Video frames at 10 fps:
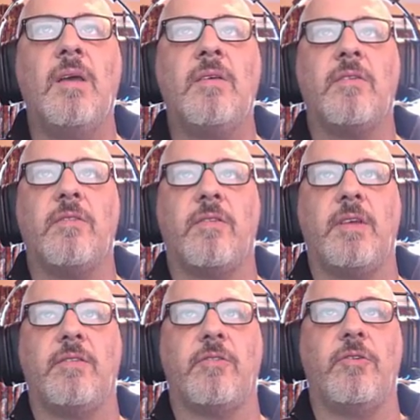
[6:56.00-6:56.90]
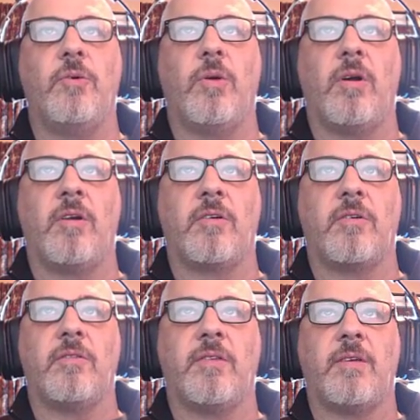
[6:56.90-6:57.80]
Since these are newer
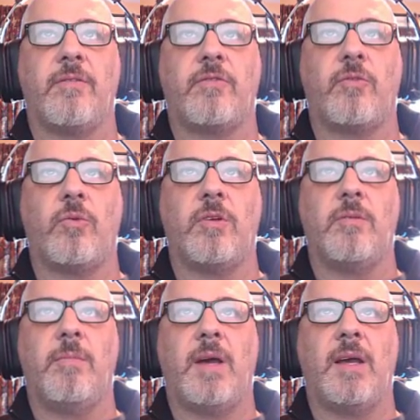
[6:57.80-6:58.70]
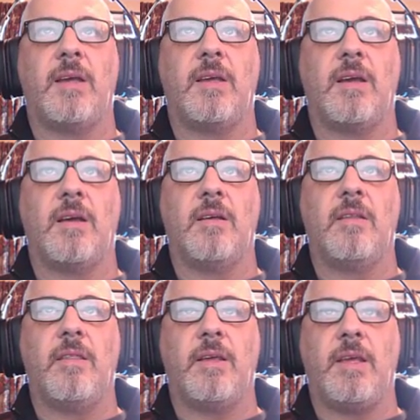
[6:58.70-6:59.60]
articles, I've sorted by
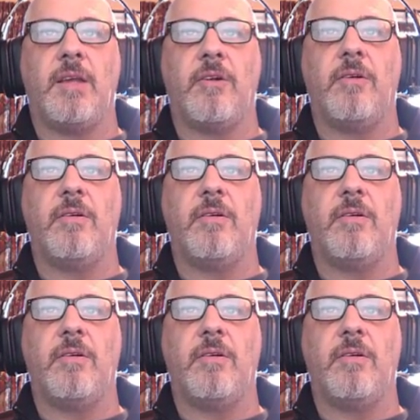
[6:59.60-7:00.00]
the year.